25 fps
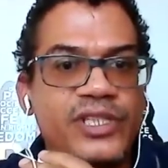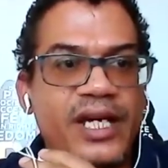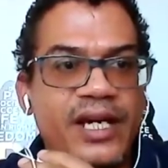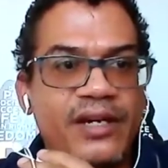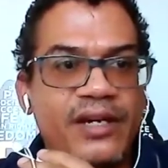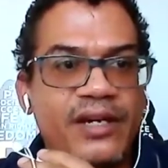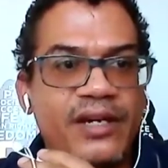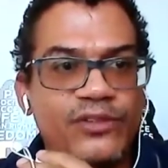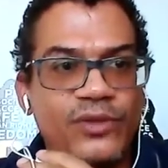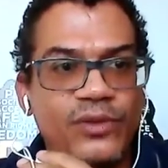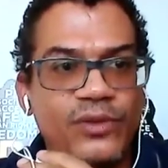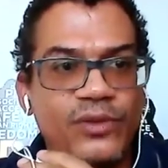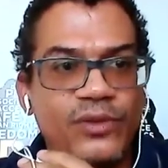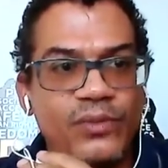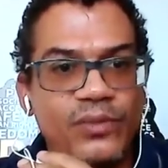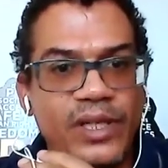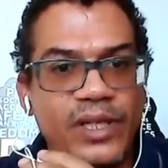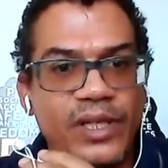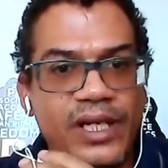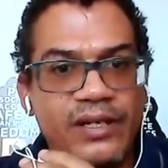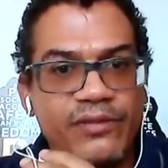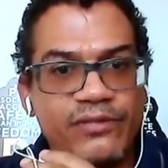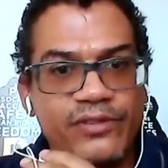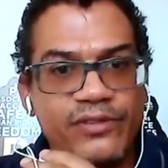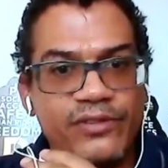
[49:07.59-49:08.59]
They have to
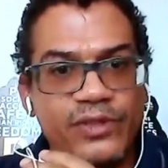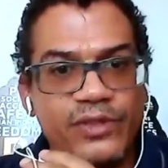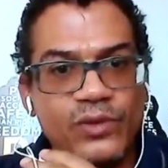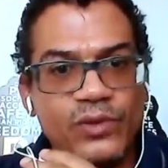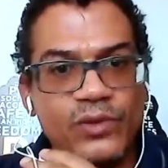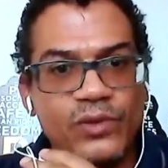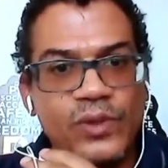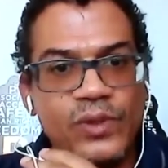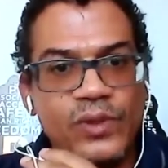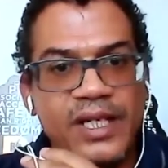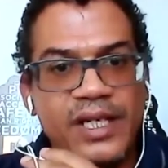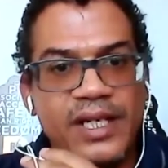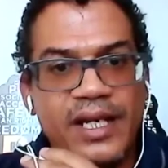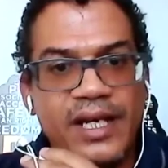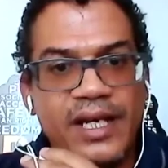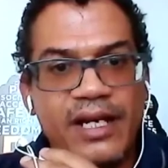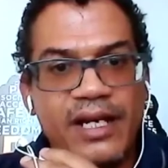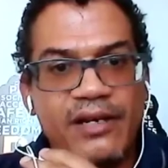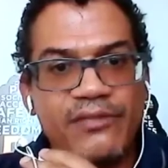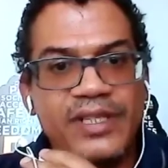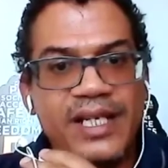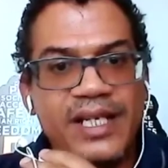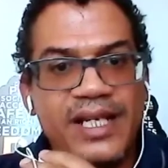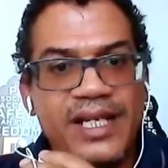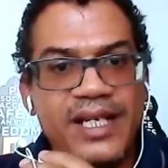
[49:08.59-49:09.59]

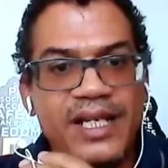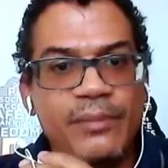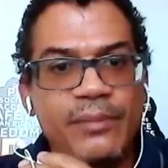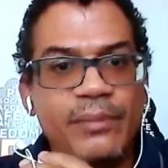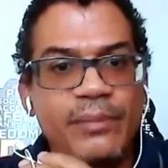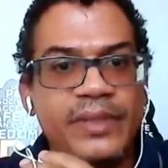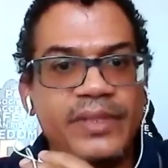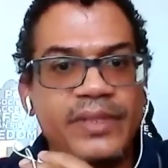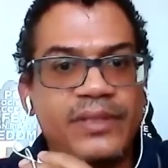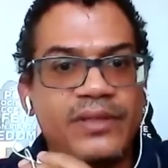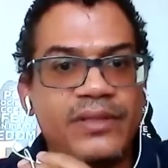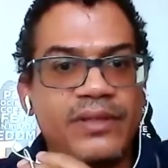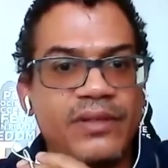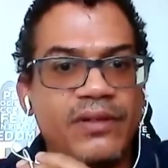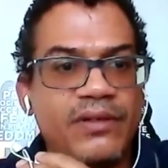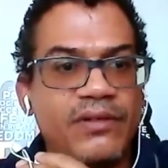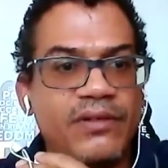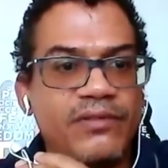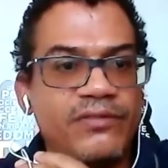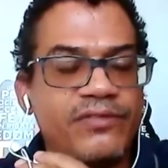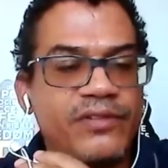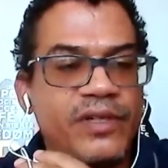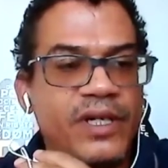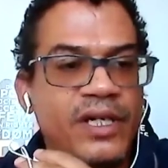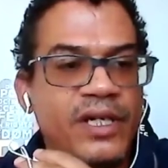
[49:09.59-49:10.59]
have an element
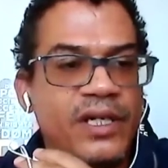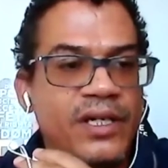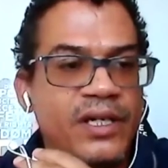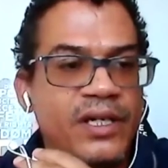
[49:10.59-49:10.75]
of